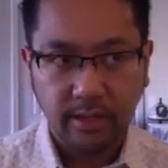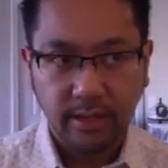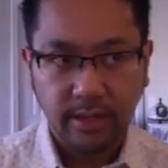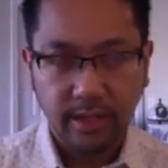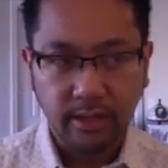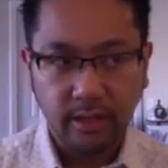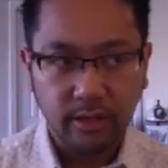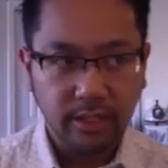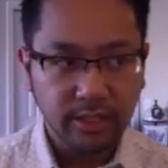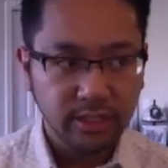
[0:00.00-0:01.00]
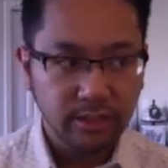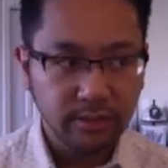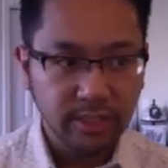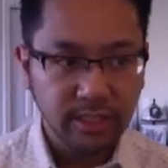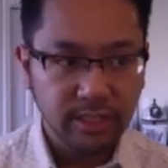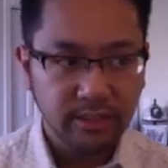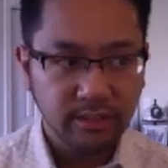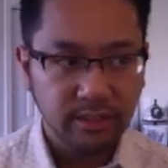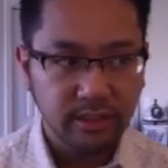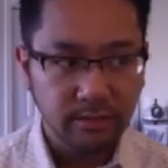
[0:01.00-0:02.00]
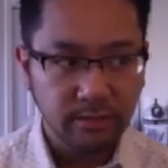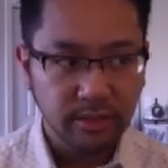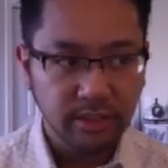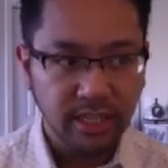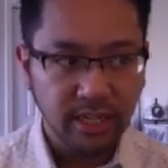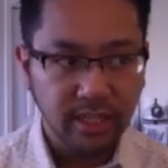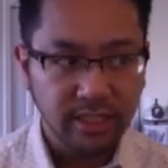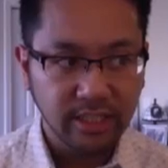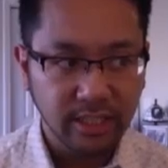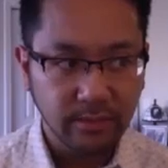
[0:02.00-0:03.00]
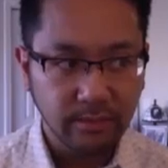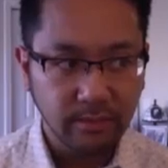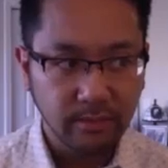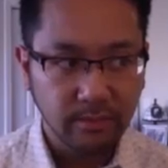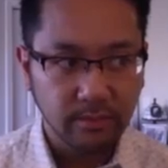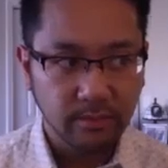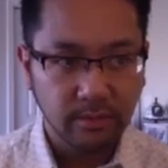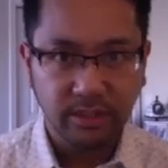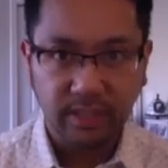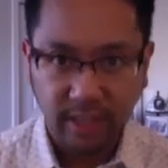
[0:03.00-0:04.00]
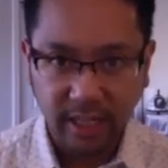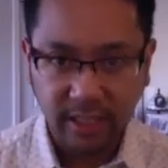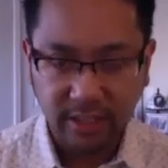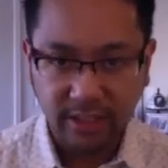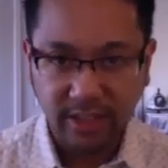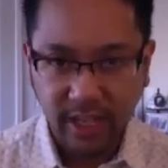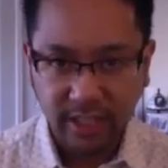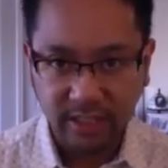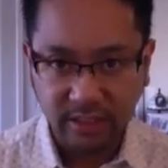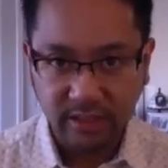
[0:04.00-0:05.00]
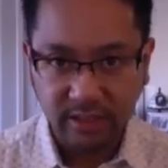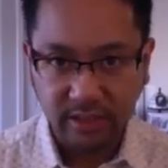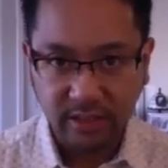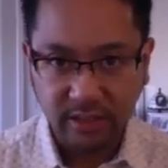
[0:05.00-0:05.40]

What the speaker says: And another issue is, with technology, there's a lot of distractions.